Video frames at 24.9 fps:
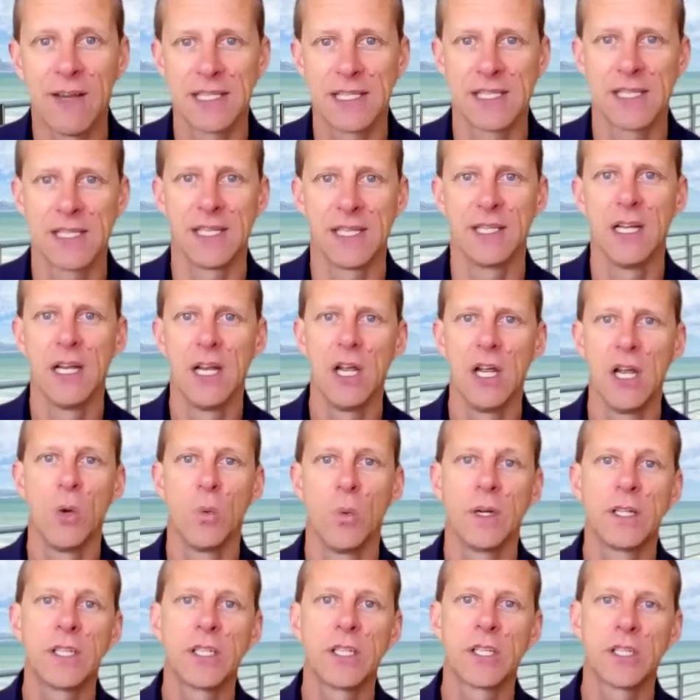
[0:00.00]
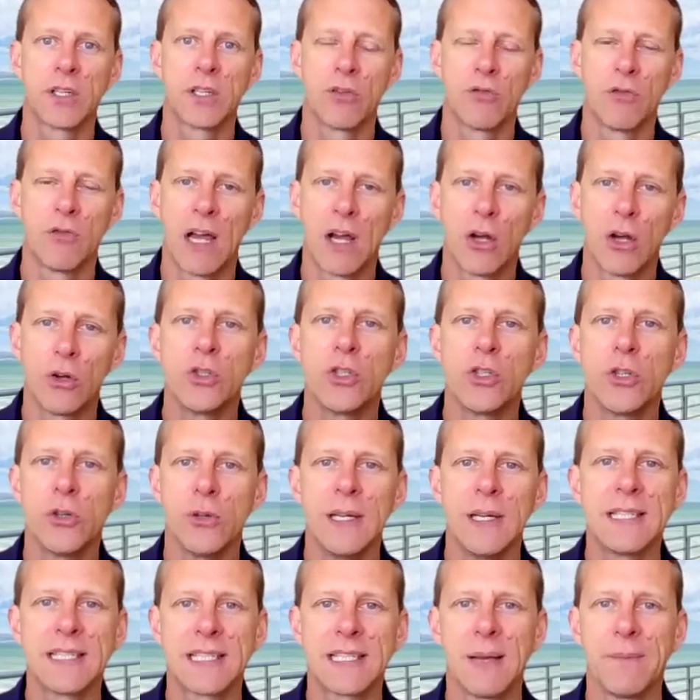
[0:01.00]
investing, which is around
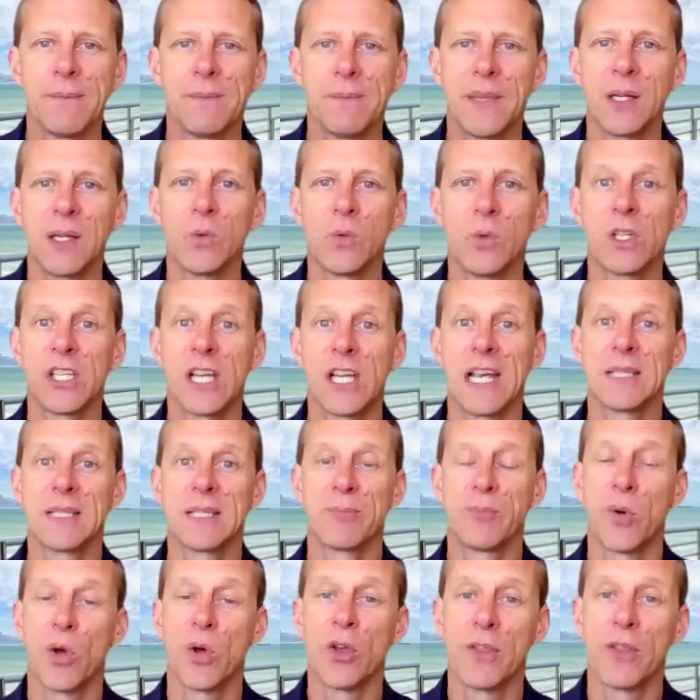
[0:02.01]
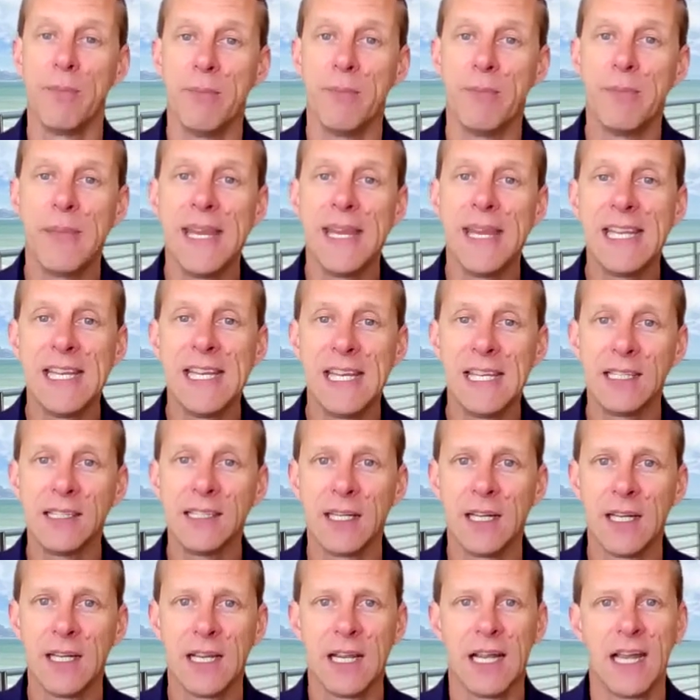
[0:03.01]
doing something which has both
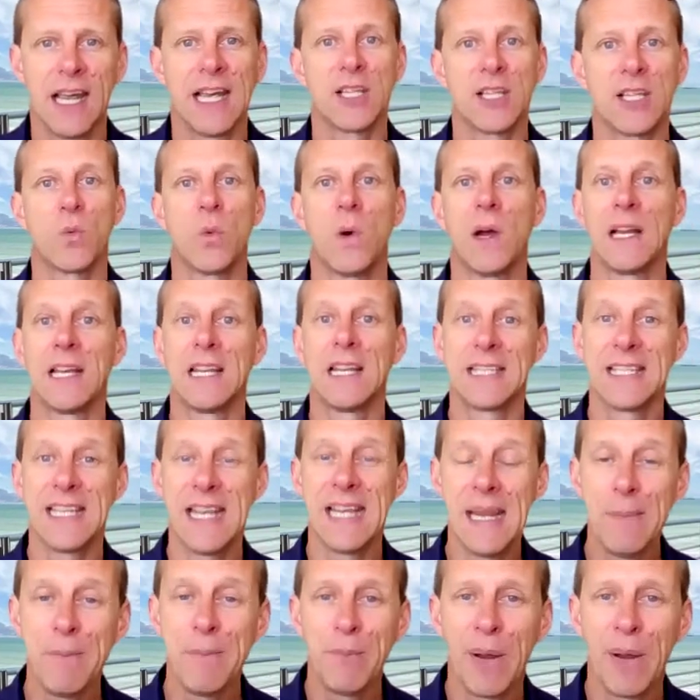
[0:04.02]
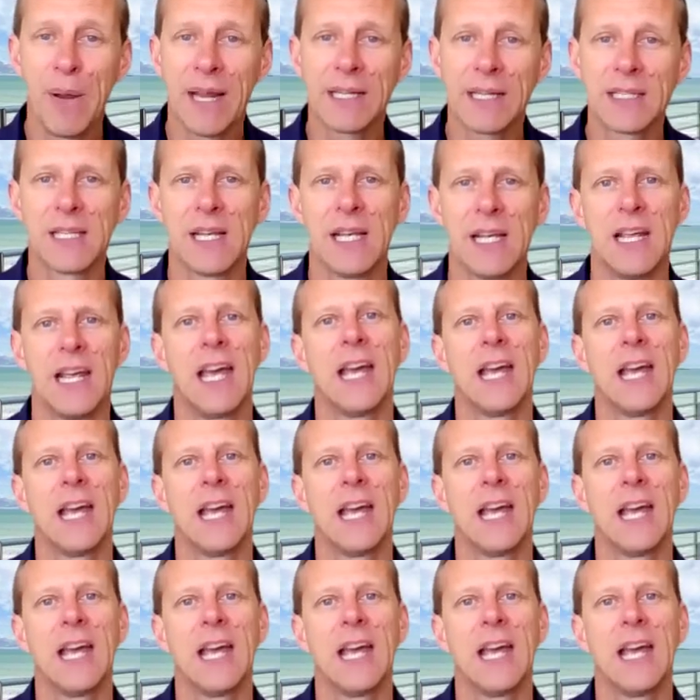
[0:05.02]
meaning as well as impact,